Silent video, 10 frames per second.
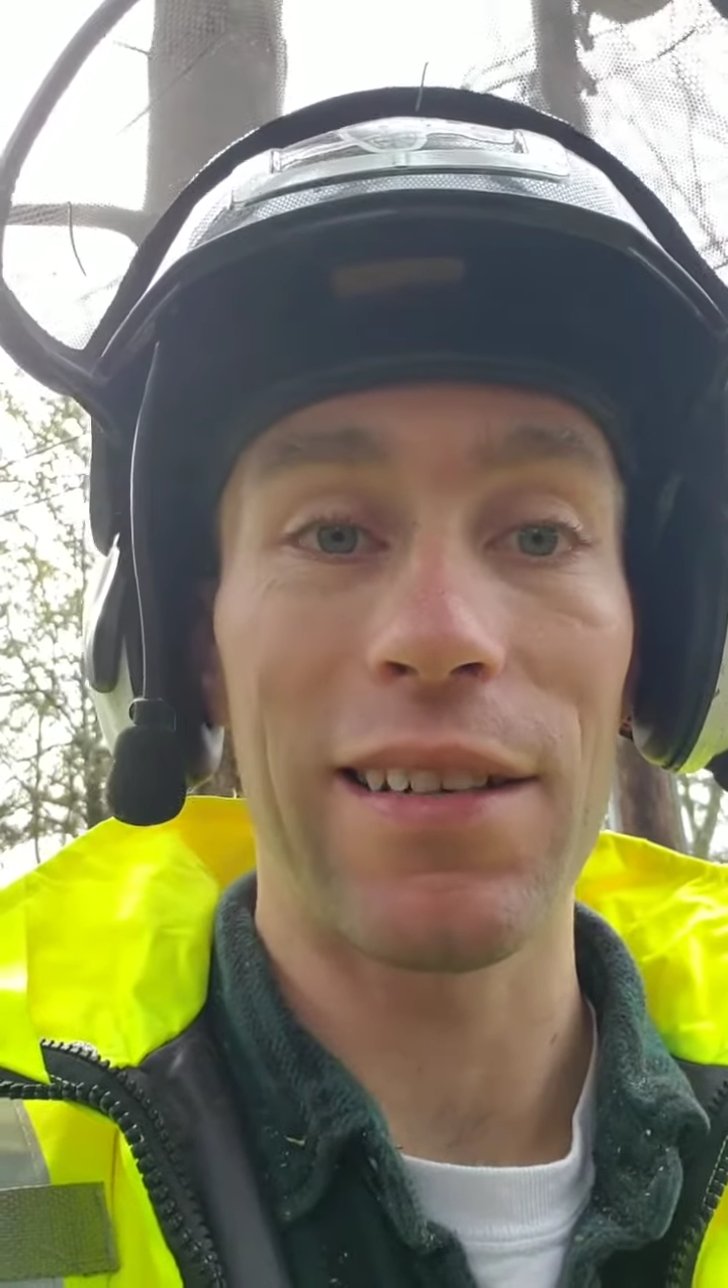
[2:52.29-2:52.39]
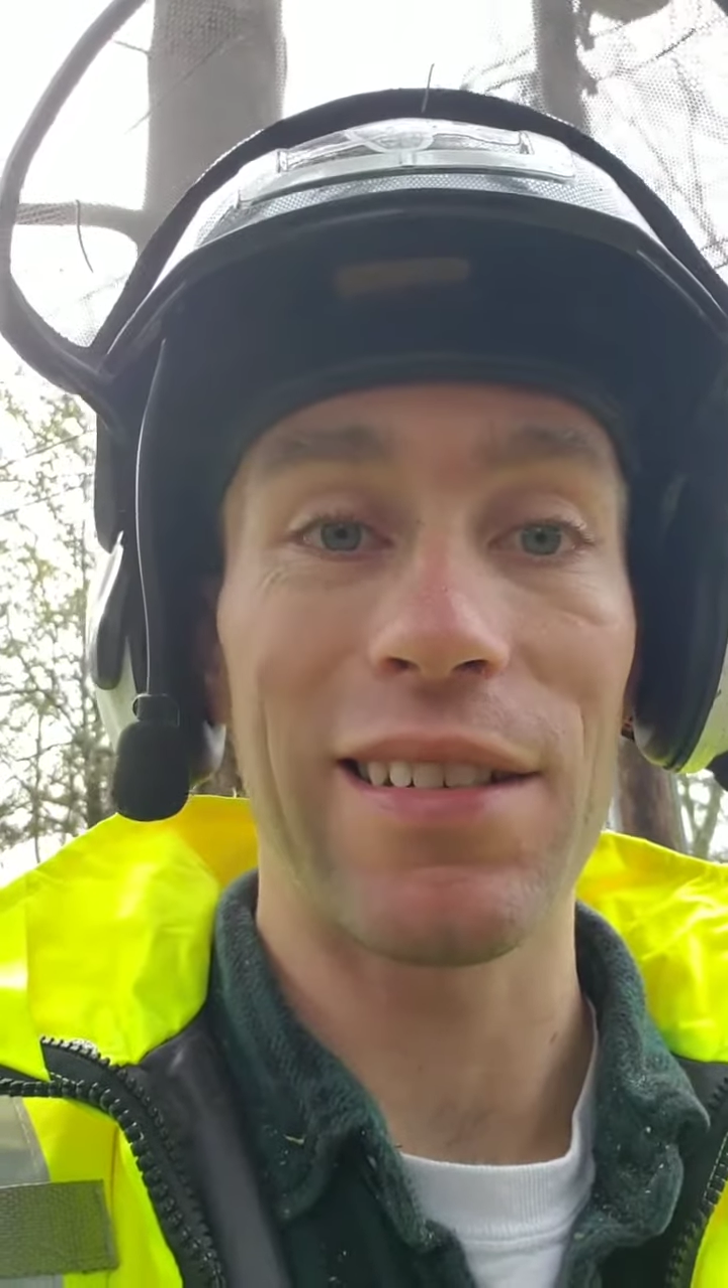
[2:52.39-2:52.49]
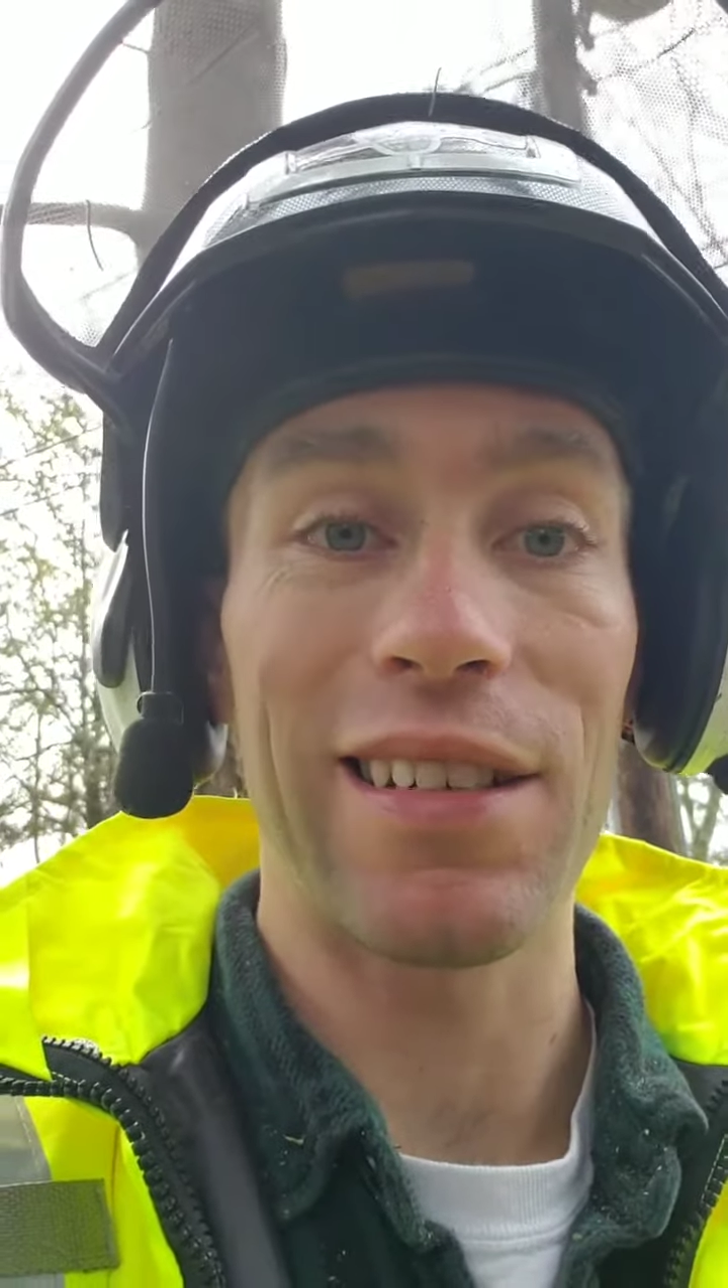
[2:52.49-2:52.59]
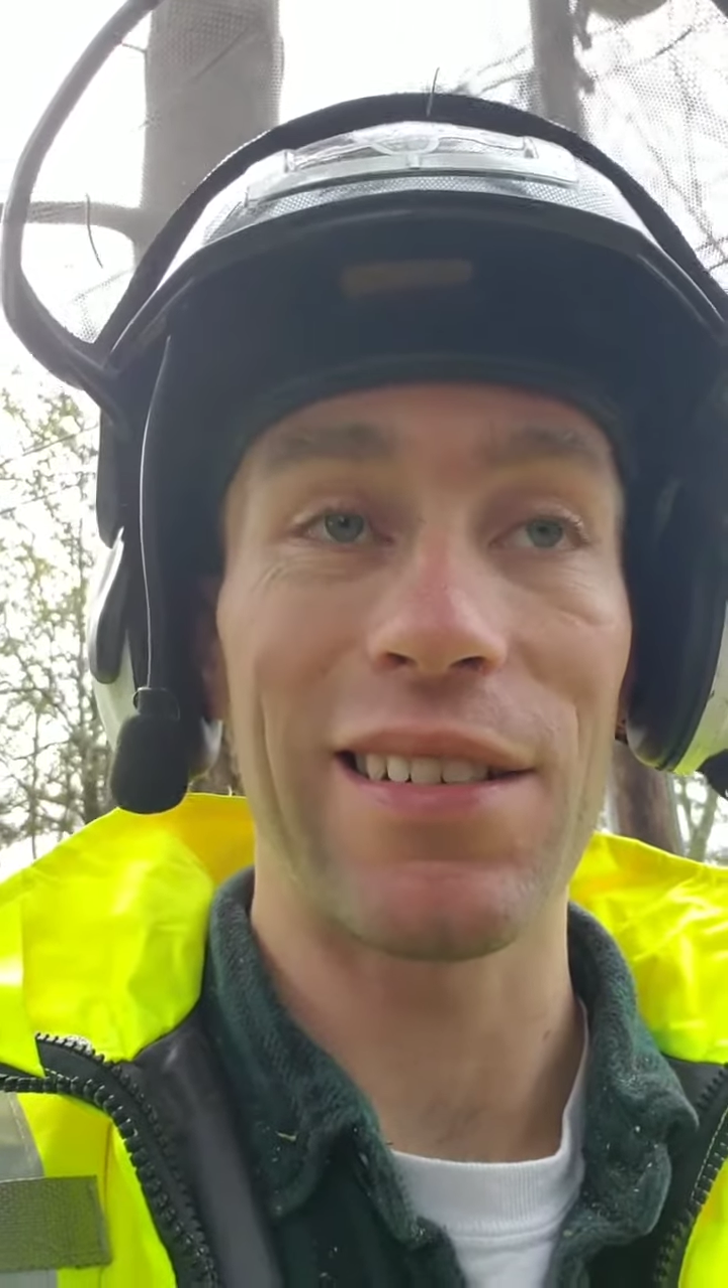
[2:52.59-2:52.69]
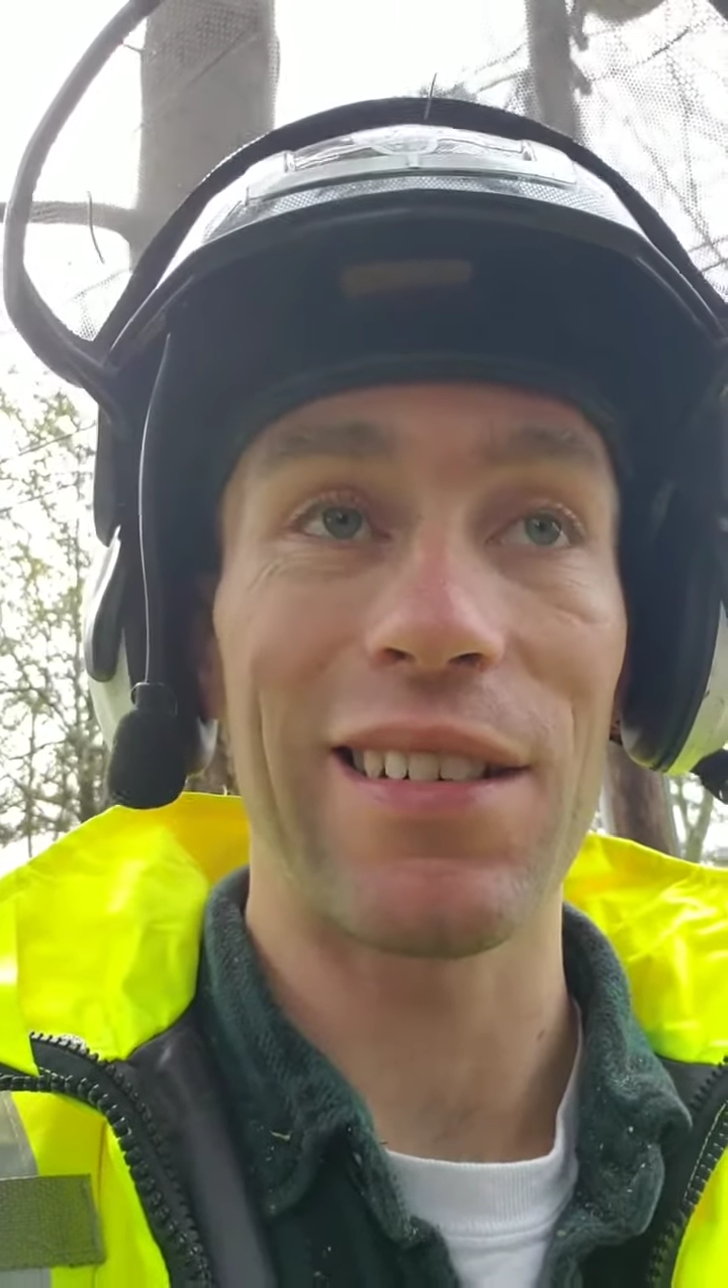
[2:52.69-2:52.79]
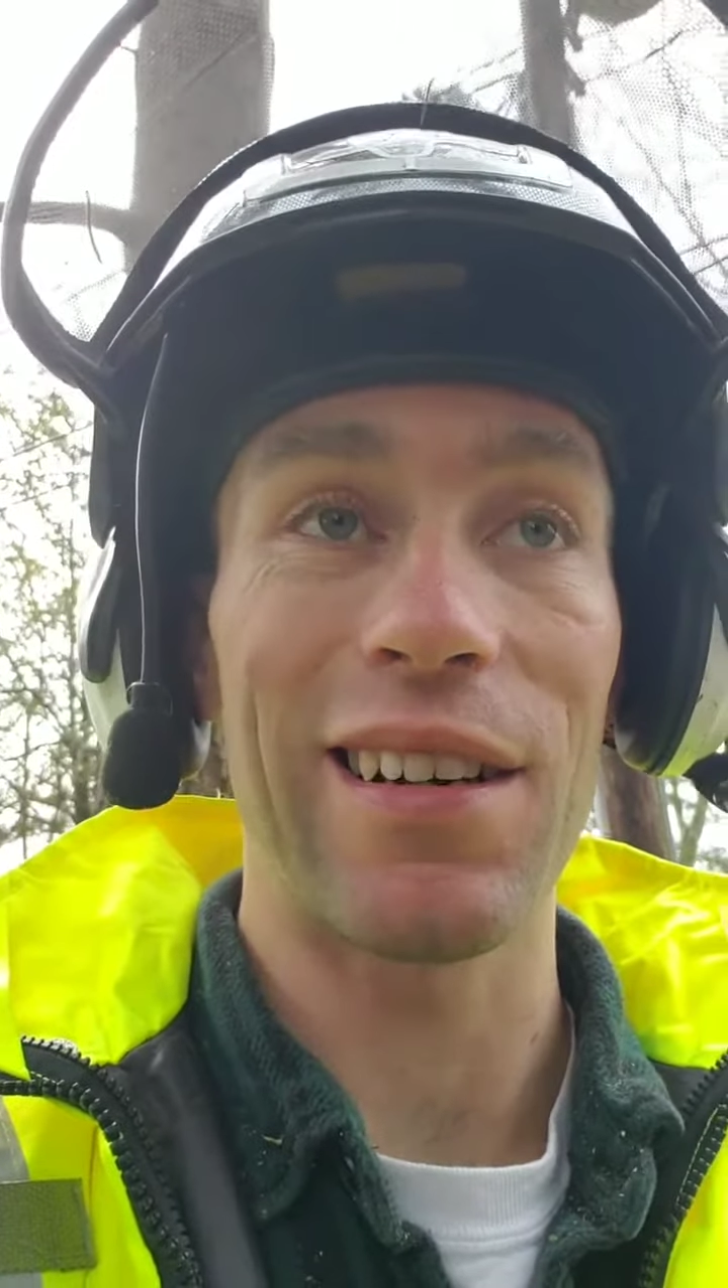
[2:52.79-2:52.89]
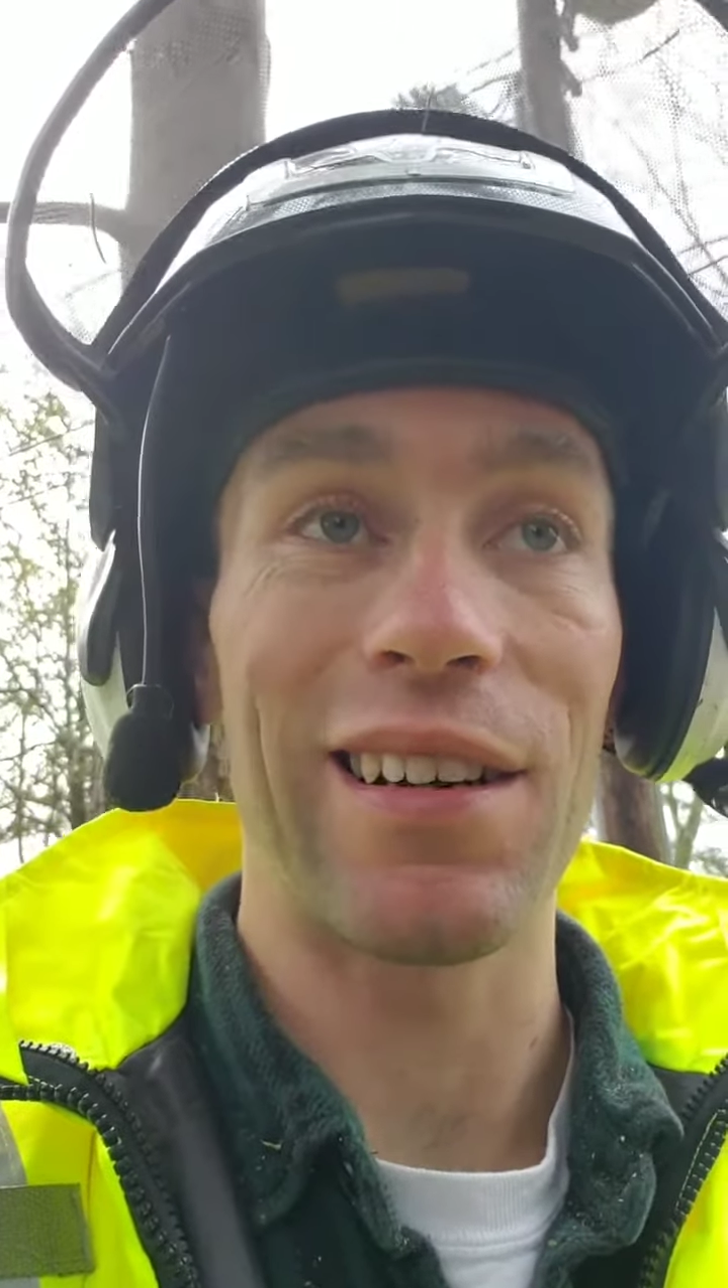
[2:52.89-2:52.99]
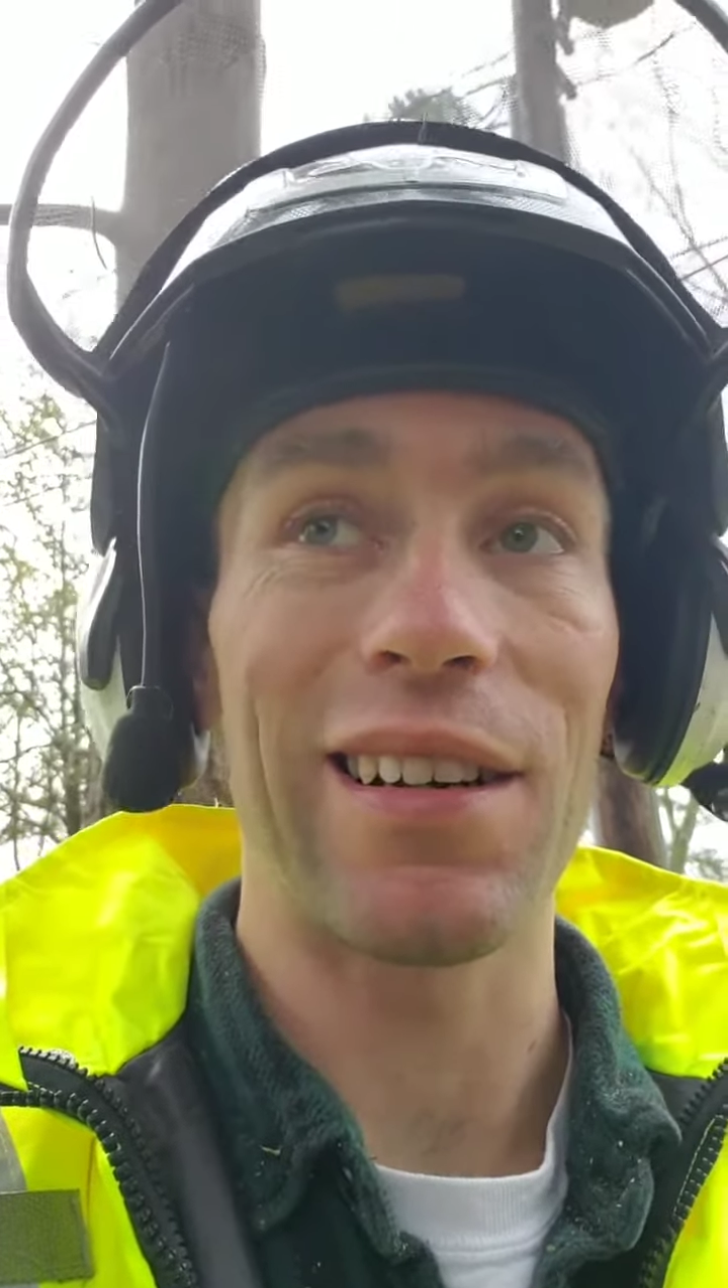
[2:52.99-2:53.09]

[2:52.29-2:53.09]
season here.